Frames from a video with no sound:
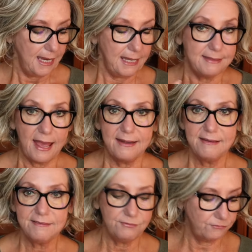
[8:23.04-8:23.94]
and that
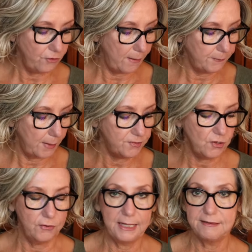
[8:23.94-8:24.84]
is from, I'm
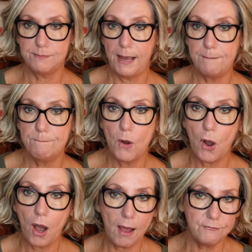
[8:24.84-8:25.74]
sorry, it's my
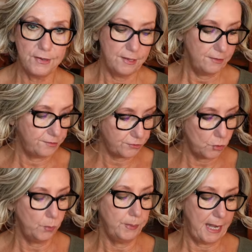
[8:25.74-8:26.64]
mauve
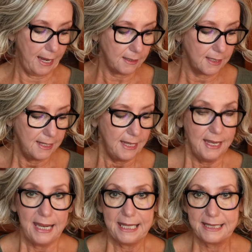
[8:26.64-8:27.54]
scoop neck,
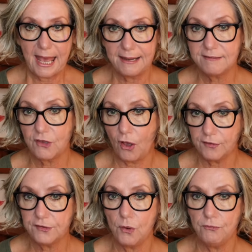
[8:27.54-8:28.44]
and that is
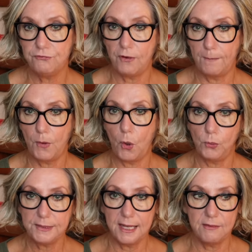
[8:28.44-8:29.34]
also from
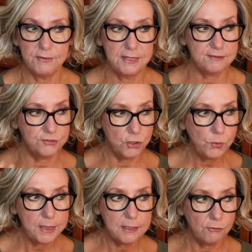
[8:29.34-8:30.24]
Old Navy. It's new
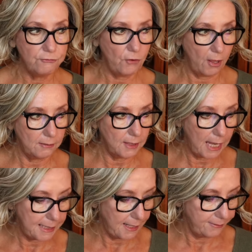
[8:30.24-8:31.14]
in their fall
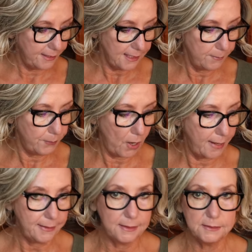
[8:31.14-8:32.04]
line. I think I
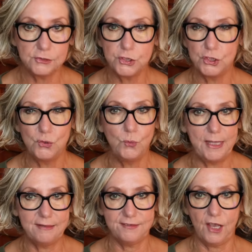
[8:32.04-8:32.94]
bought it two
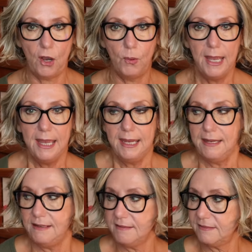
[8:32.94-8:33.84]
weeks ago.
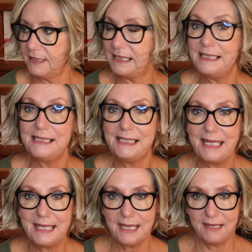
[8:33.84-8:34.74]
It is
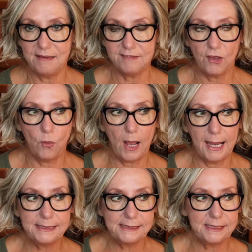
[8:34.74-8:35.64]
clingy, so
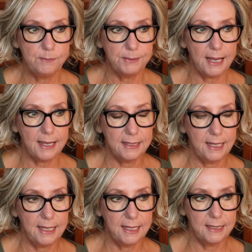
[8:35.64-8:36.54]
I did buy
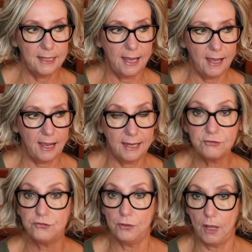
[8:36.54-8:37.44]
a
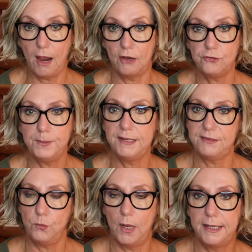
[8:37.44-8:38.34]
extra large because
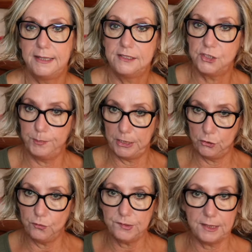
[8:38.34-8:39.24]
I wanted it to be
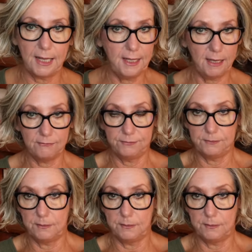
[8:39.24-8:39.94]
loose, and I have